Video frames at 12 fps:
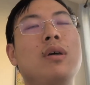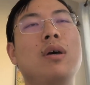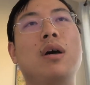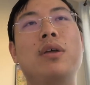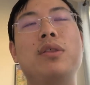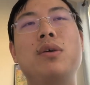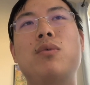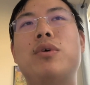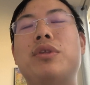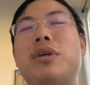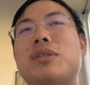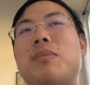I think one
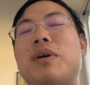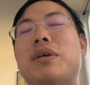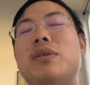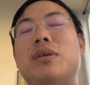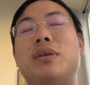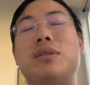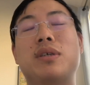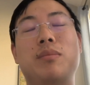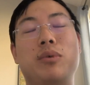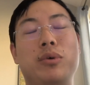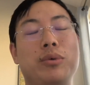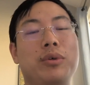
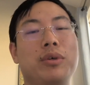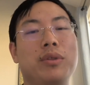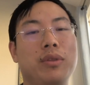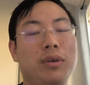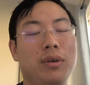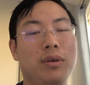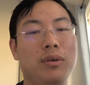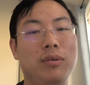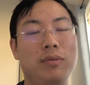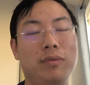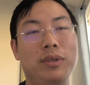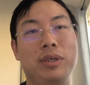example you can think of
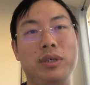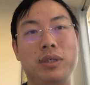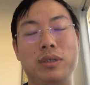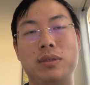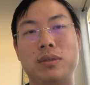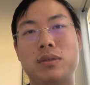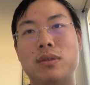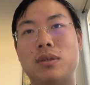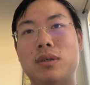is,